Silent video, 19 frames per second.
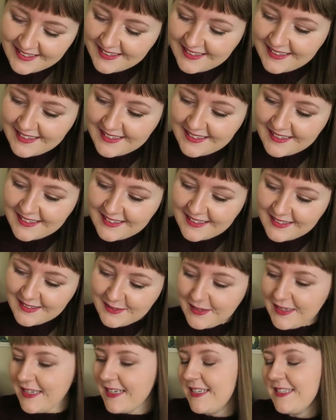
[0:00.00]
Oh,
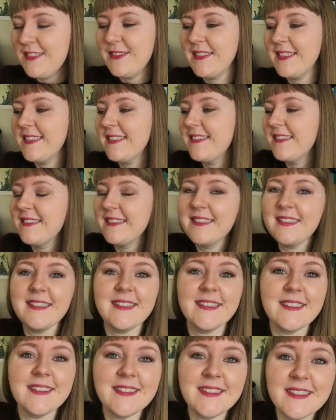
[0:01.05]
why I do this?
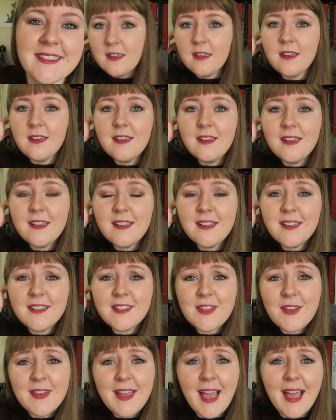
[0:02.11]
Oh.
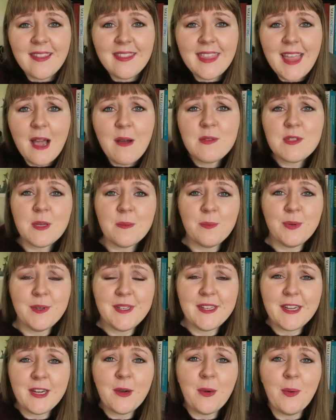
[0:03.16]
So yeah, that was a
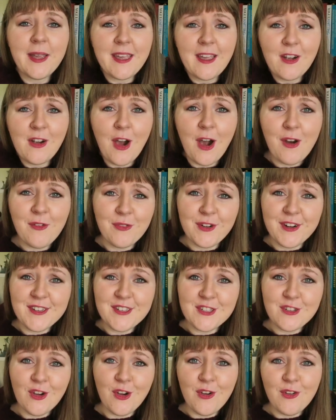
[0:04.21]
pretty quick
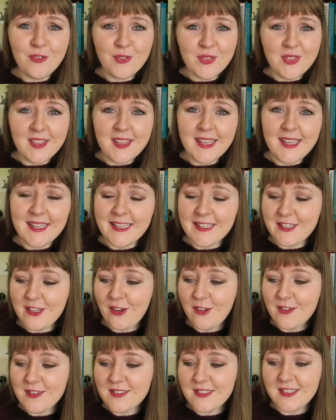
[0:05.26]
coverage of the knit
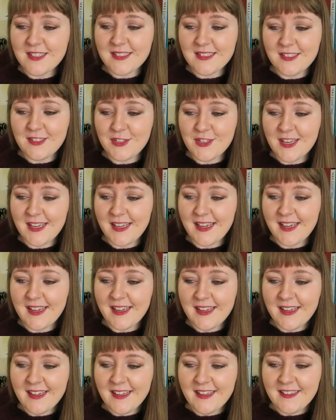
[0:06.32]
alongs. It doesn't usually
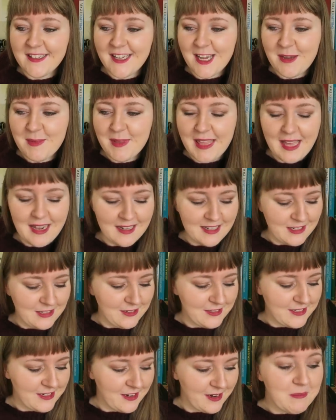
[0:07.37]
take me that
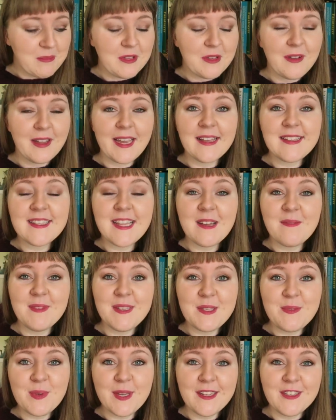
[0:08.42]
little time. So I guess that
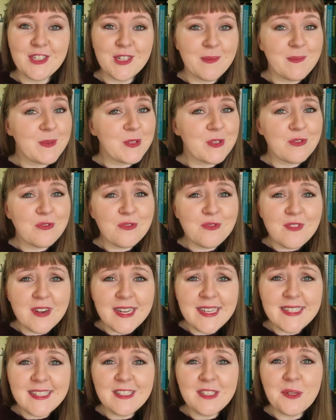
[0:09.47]
means we can jump
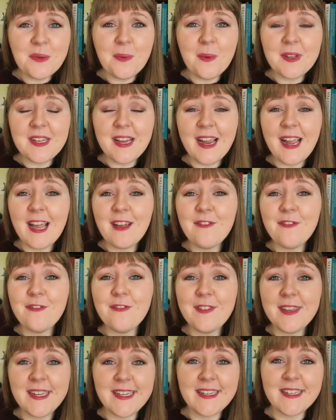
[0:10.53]
straight into what I have
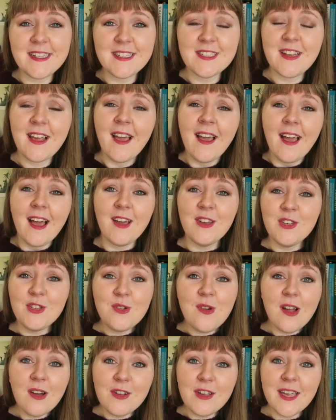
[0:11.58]
finished. And you are